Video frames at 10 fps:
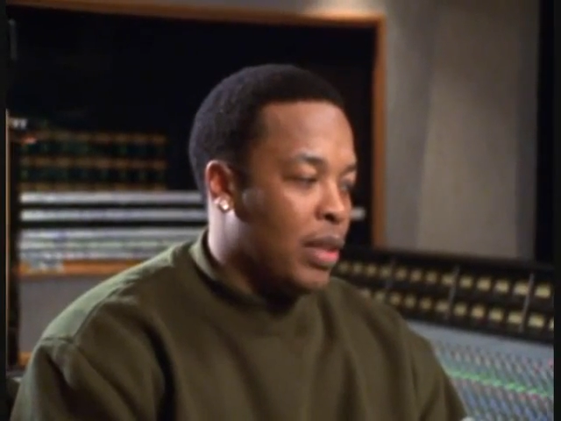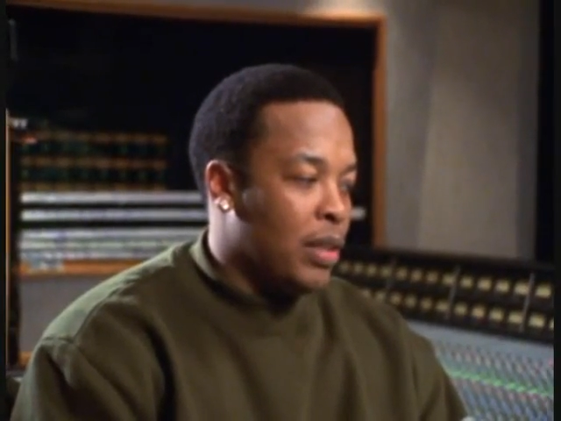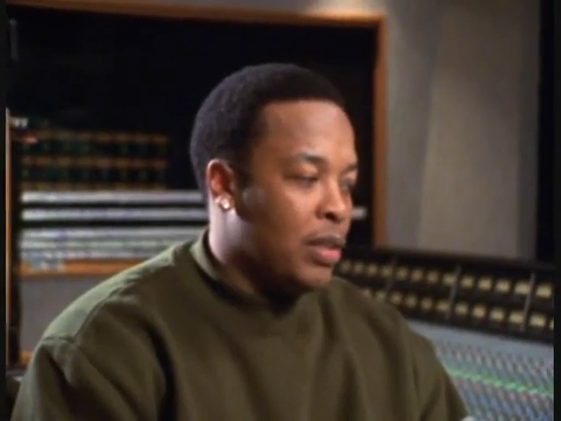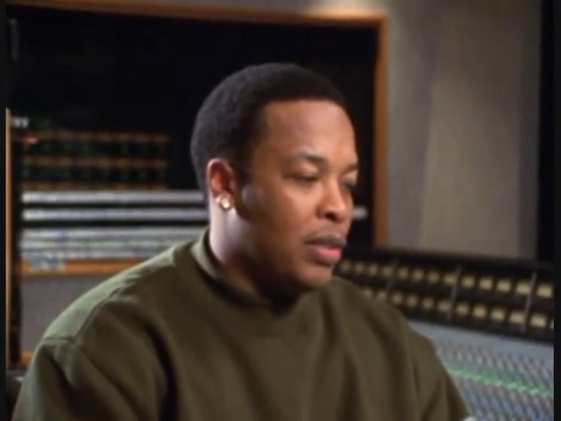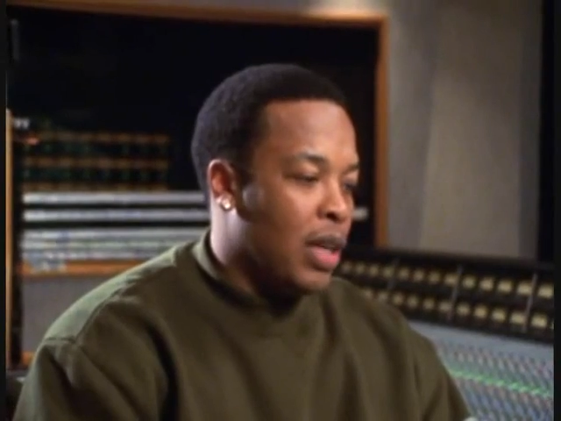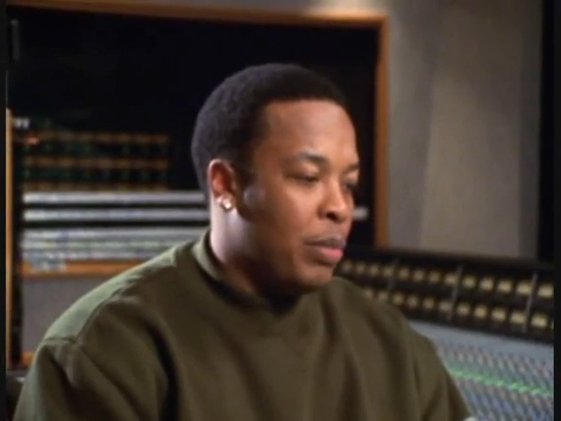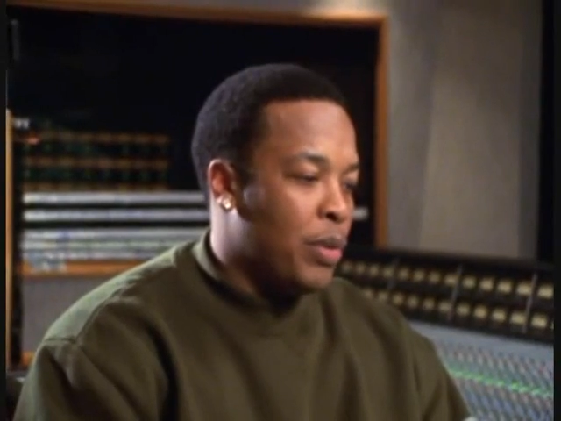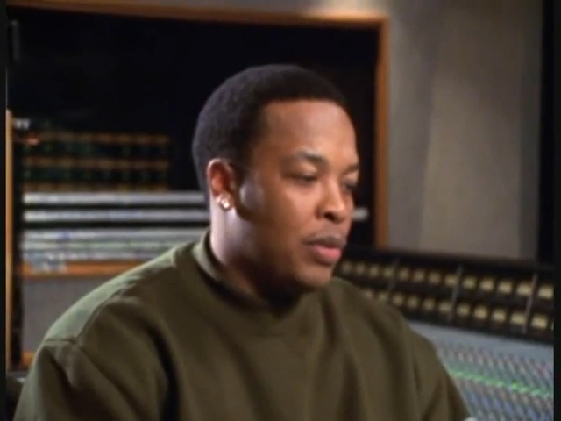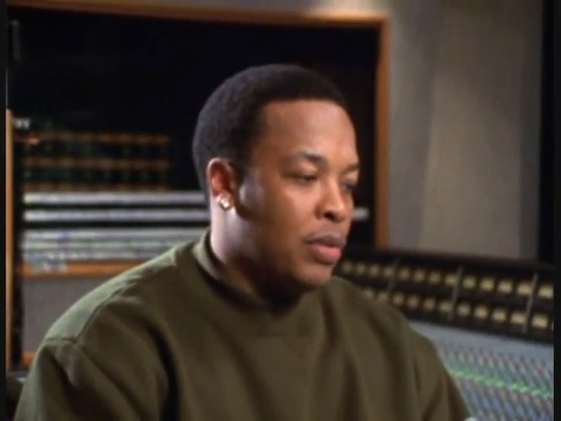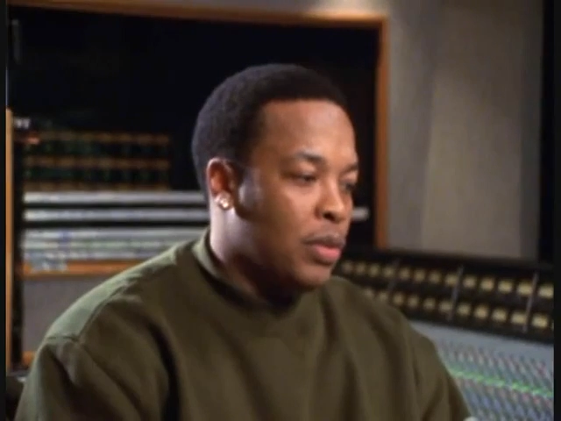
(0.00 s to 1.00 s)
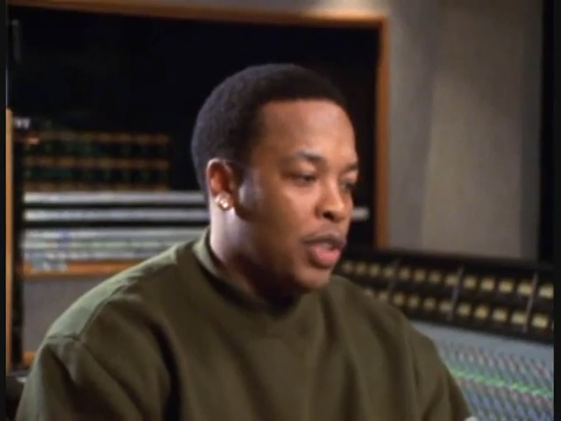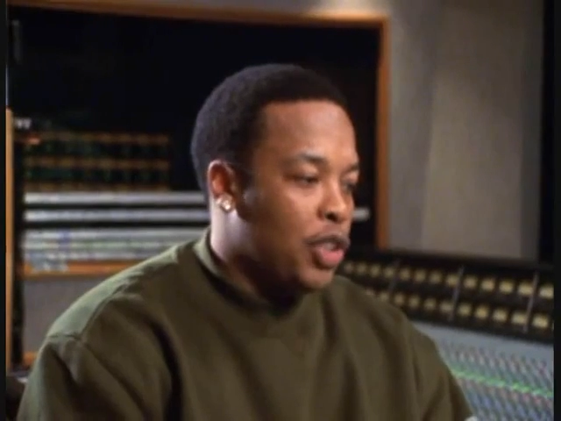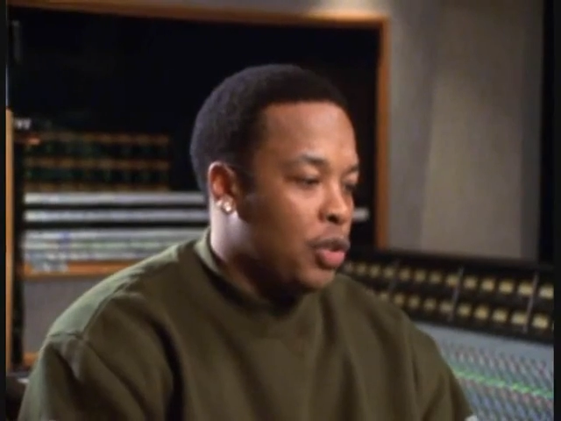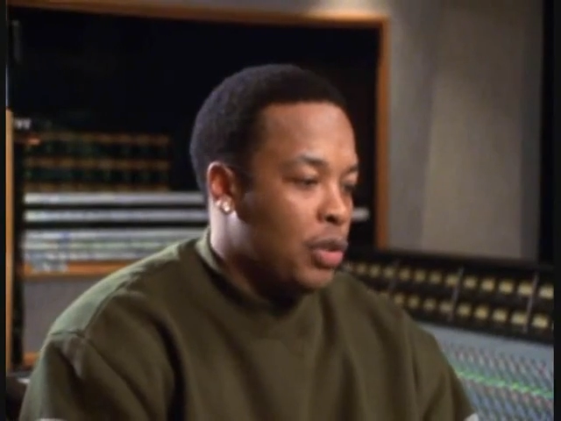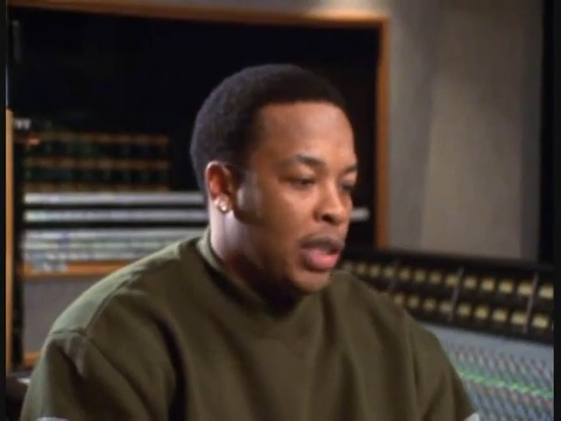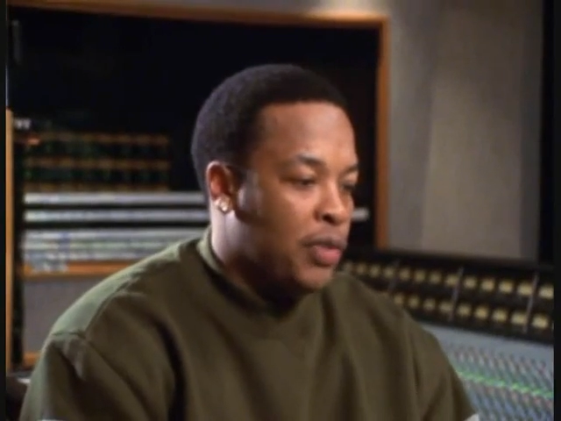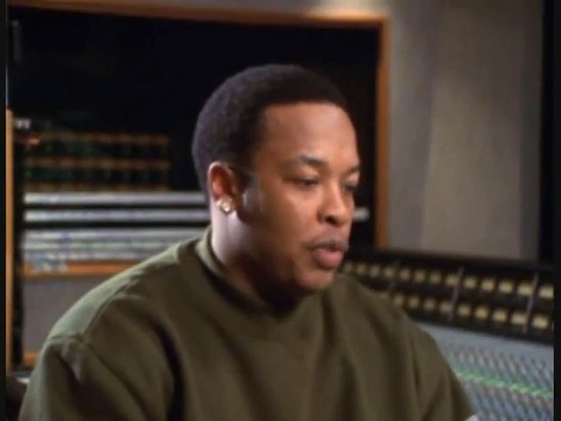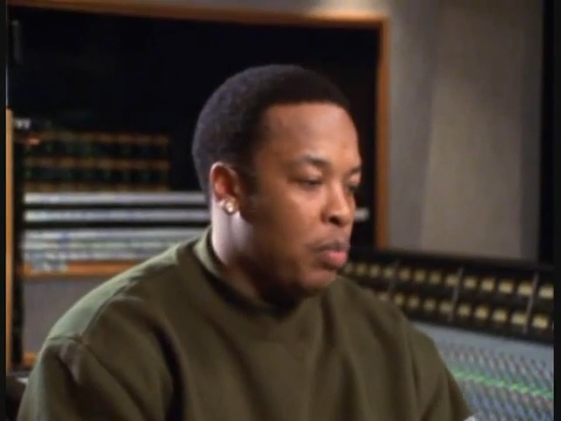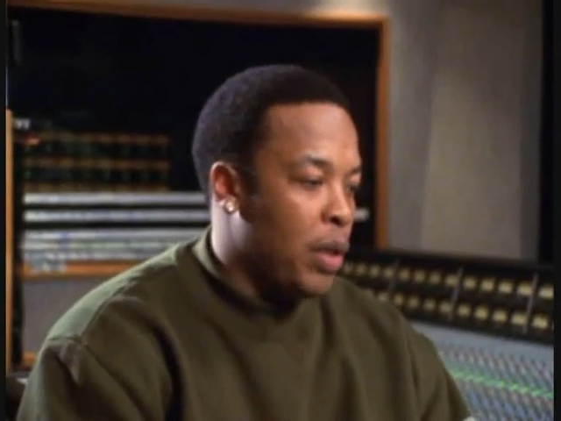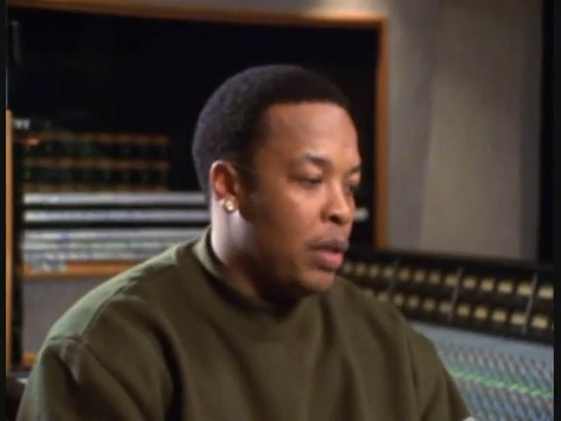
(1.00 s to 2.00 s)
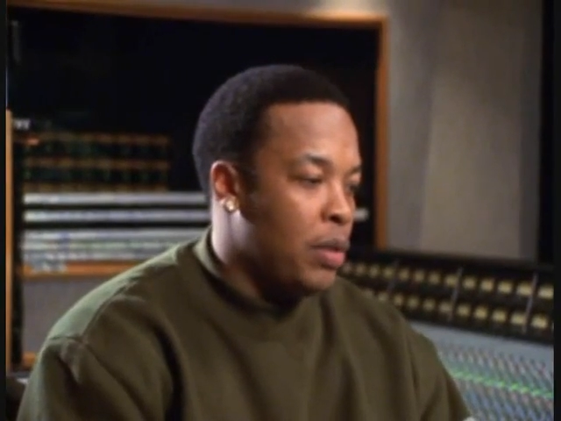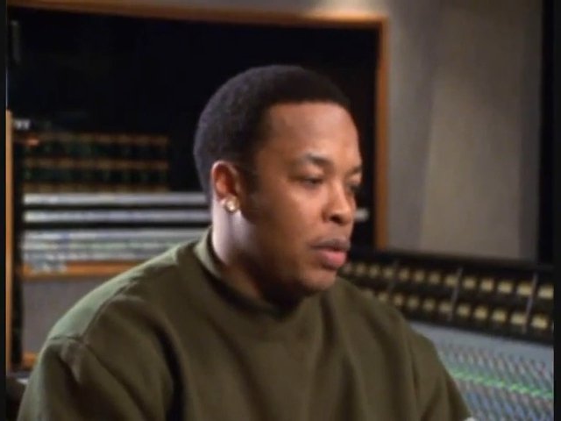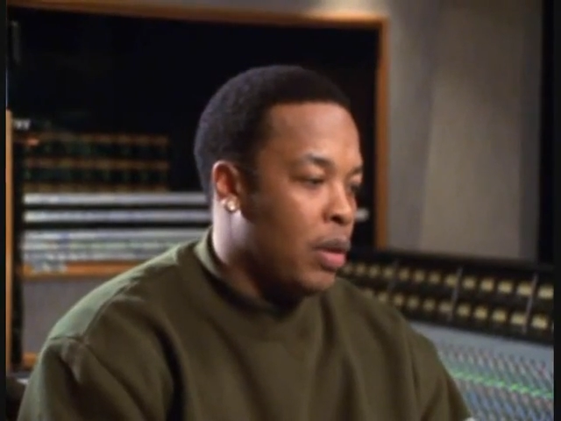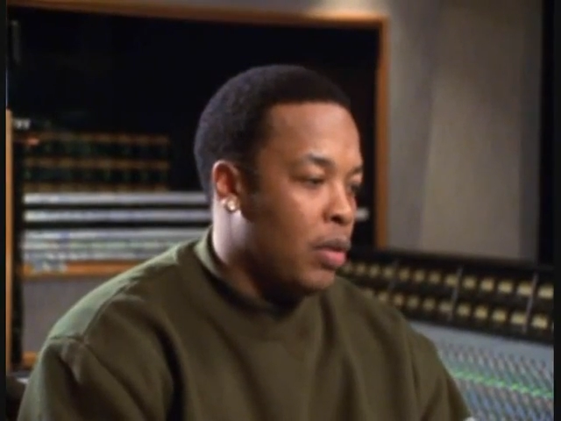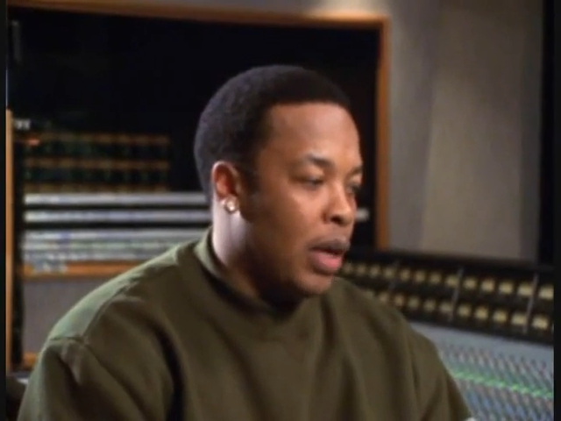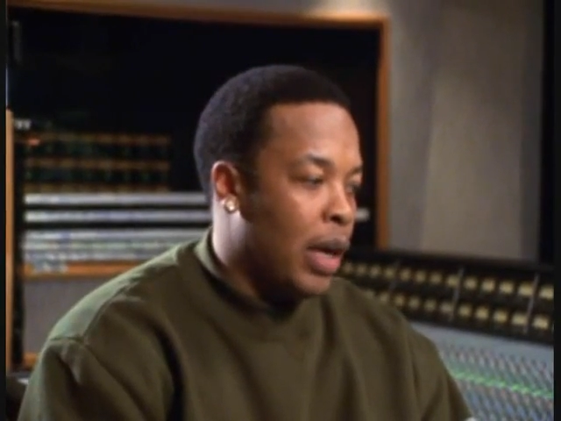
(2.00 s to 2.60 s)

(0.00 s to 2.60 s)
and this is coming just from me, you know,